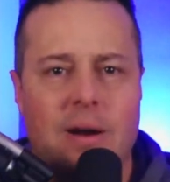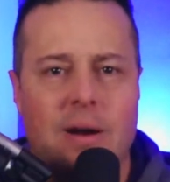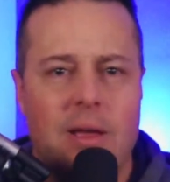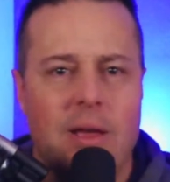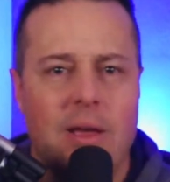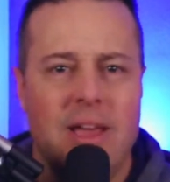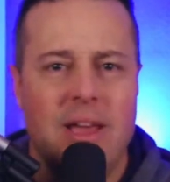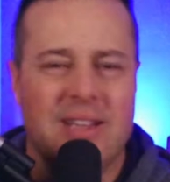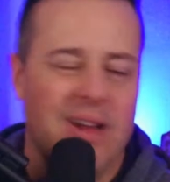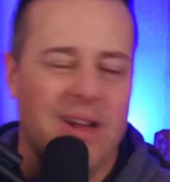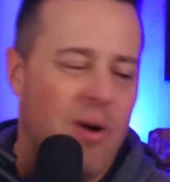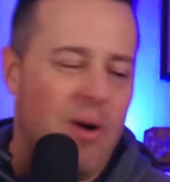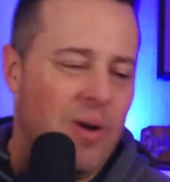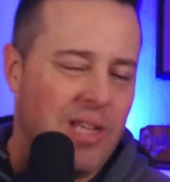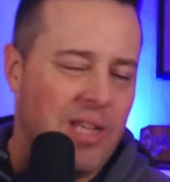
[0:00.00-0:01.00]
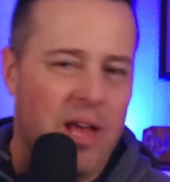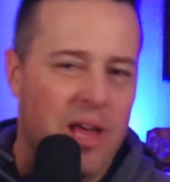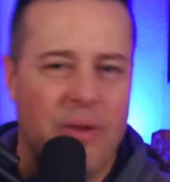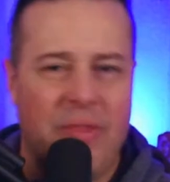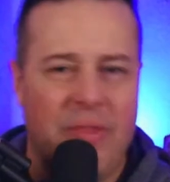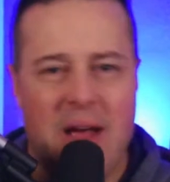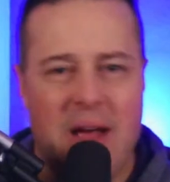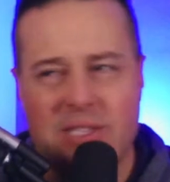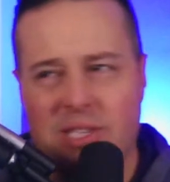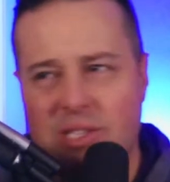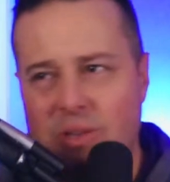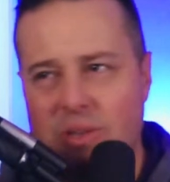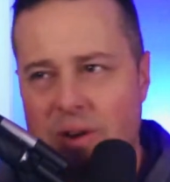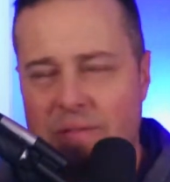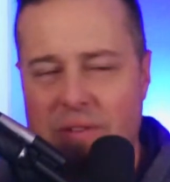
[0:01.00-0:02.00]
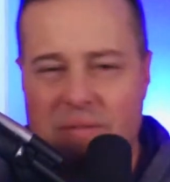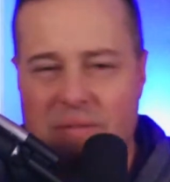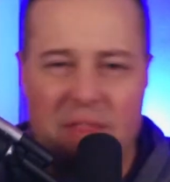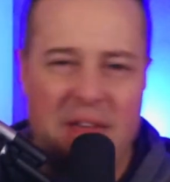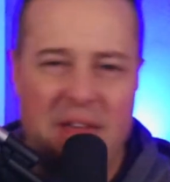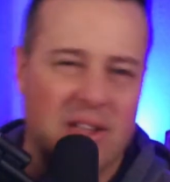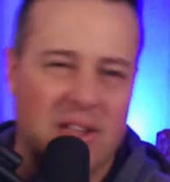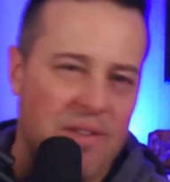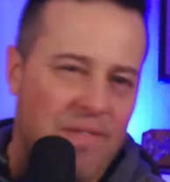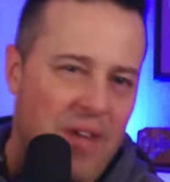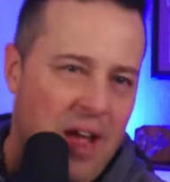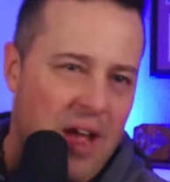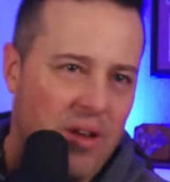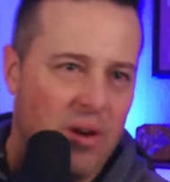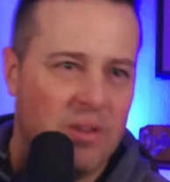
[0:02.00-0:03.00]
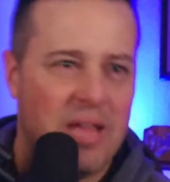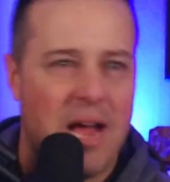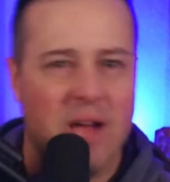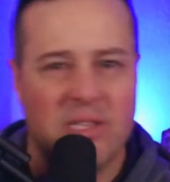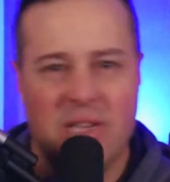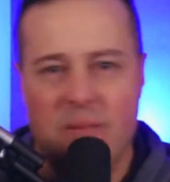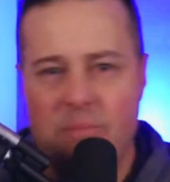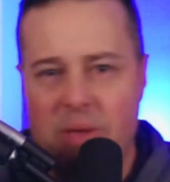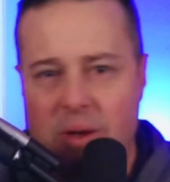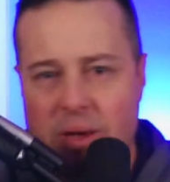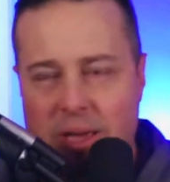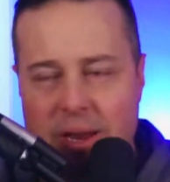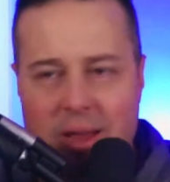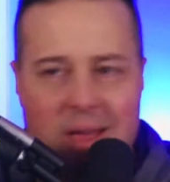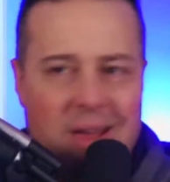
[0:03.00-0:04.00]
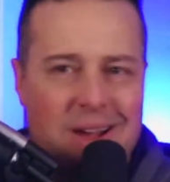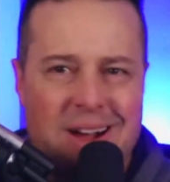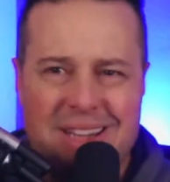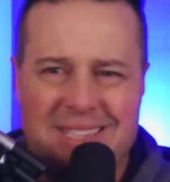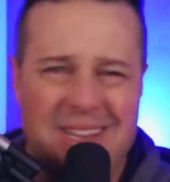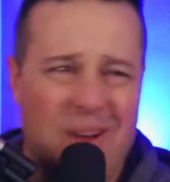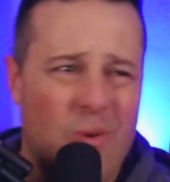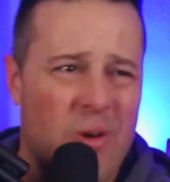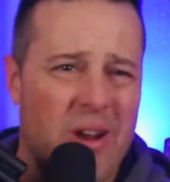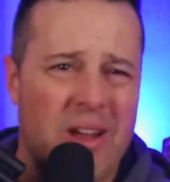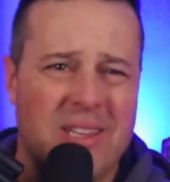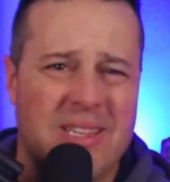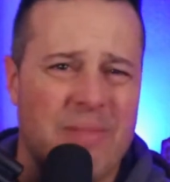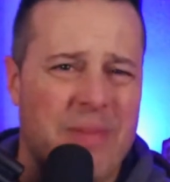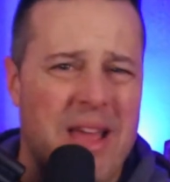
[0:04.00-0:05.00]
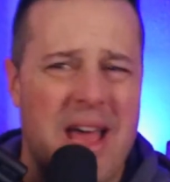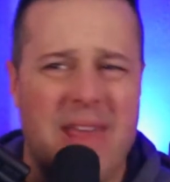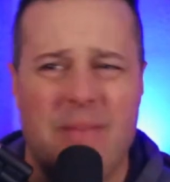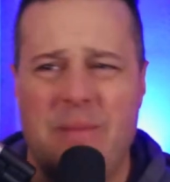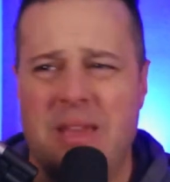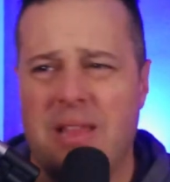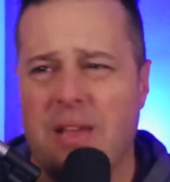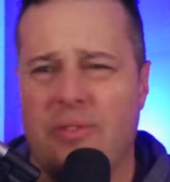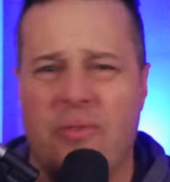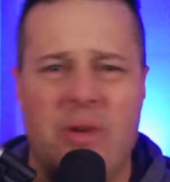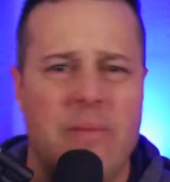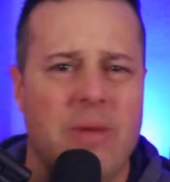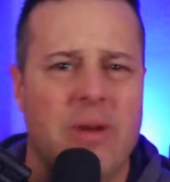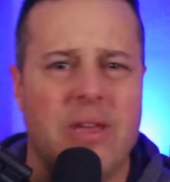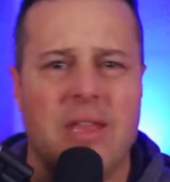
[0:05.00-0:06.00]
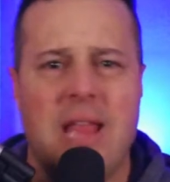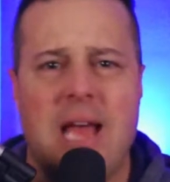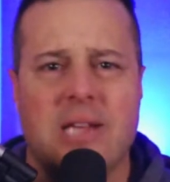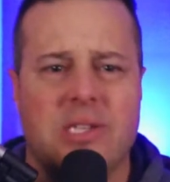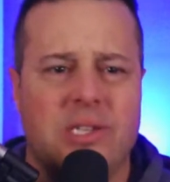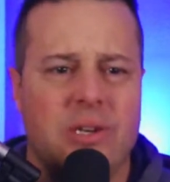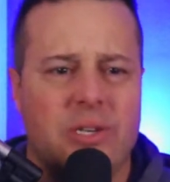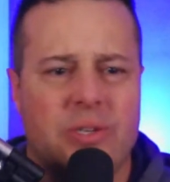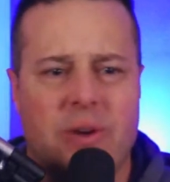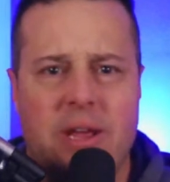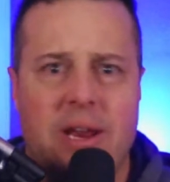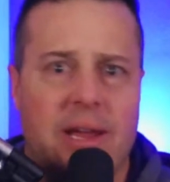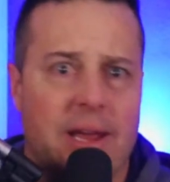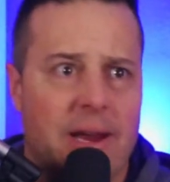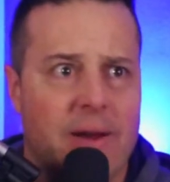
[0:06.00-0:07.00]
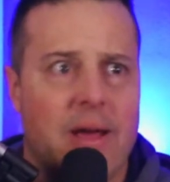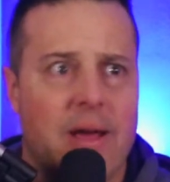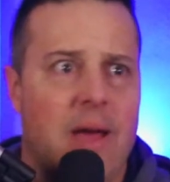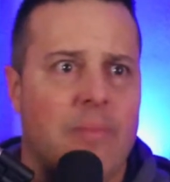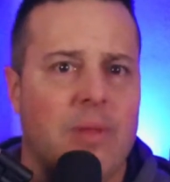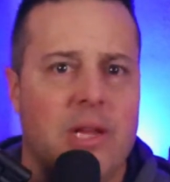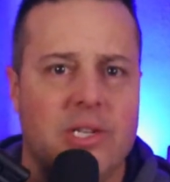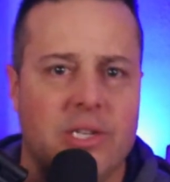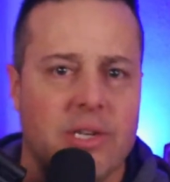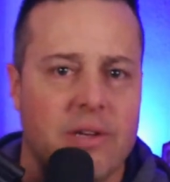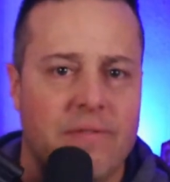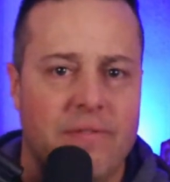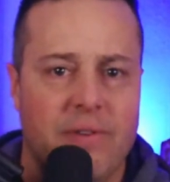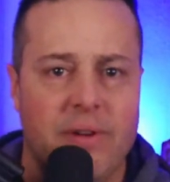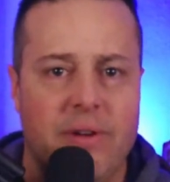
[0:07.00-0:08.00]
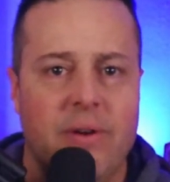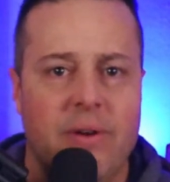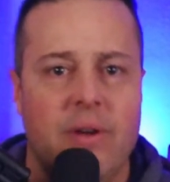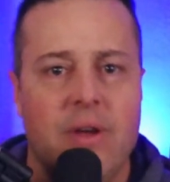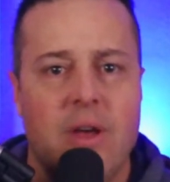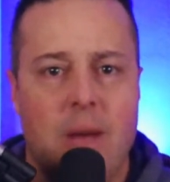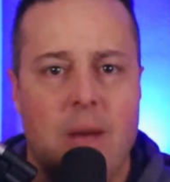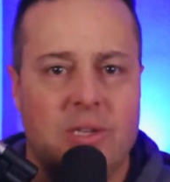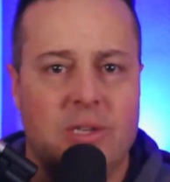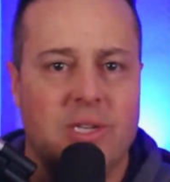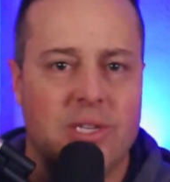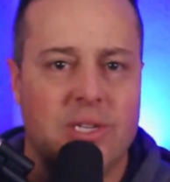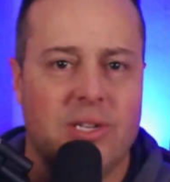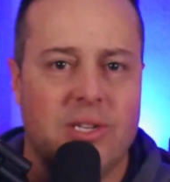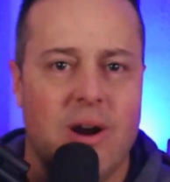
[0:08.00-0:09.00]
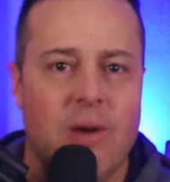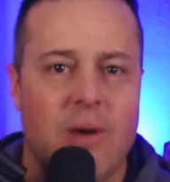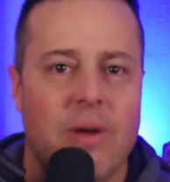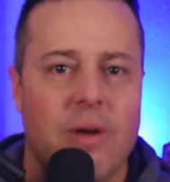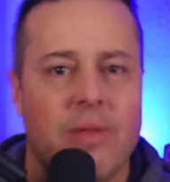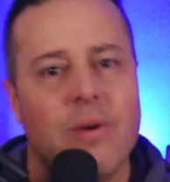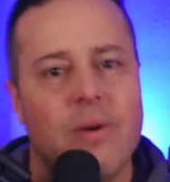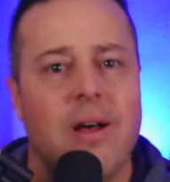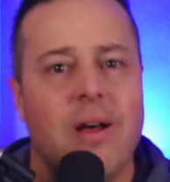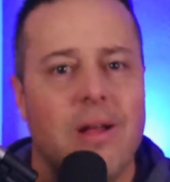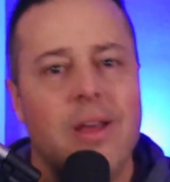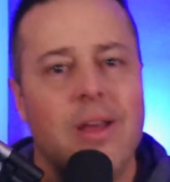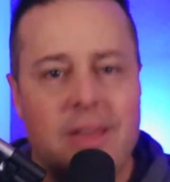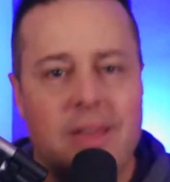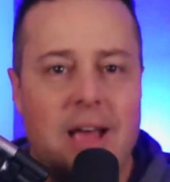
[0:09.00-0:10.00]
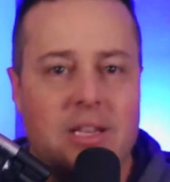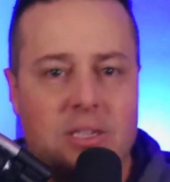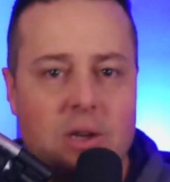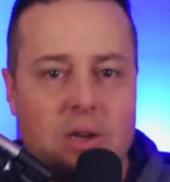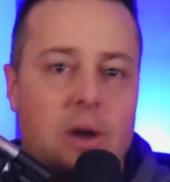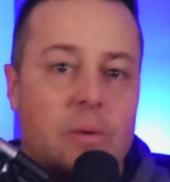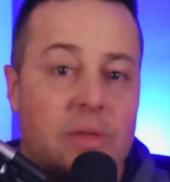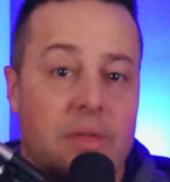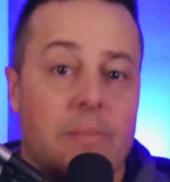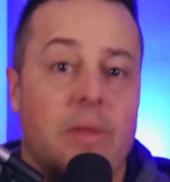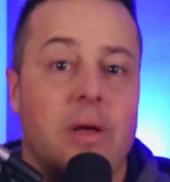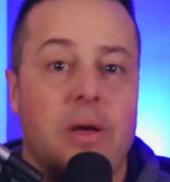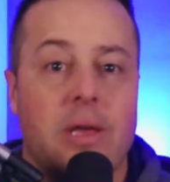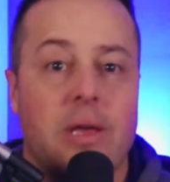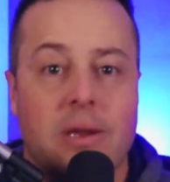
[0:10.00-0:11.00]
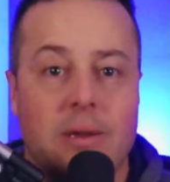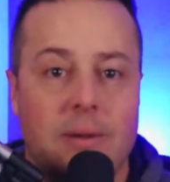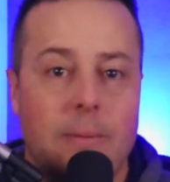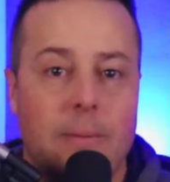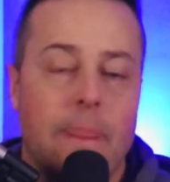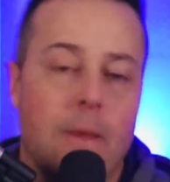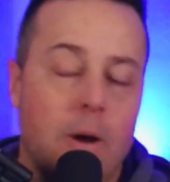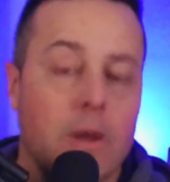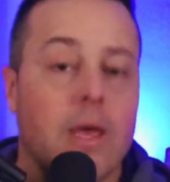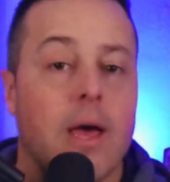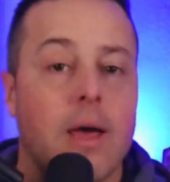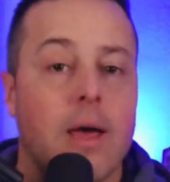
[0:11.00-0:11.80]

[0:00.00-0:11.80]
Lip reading: It's always 100,000, 250,000, 500,000, $1 million. I saw one on some guy that made like $3 million last year trading, and I go, God bless you, good for you. How much did you start with? Well, yeah, I started with $1 million. Okay.